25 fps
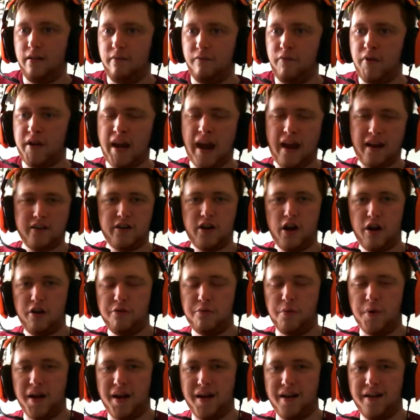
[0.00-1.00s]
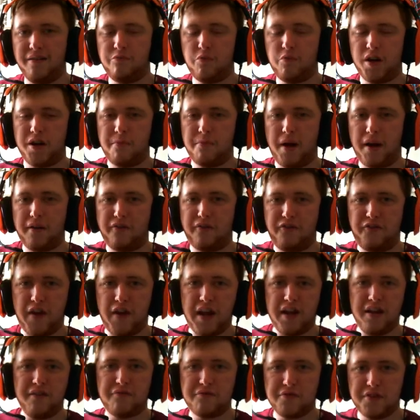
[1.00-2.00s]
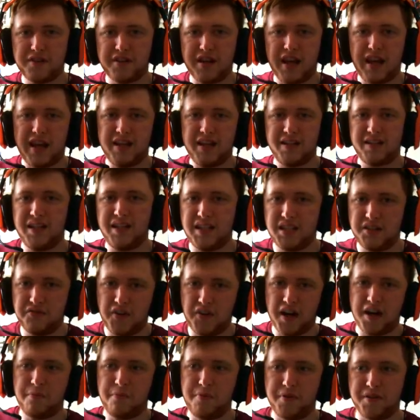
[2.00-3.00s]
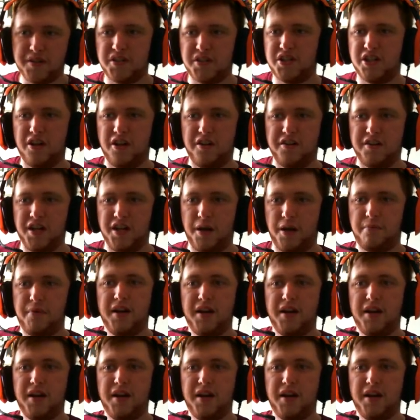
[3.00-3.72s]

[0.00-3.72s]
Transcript: But out of nowhere, one of my favourite indie developers turned up,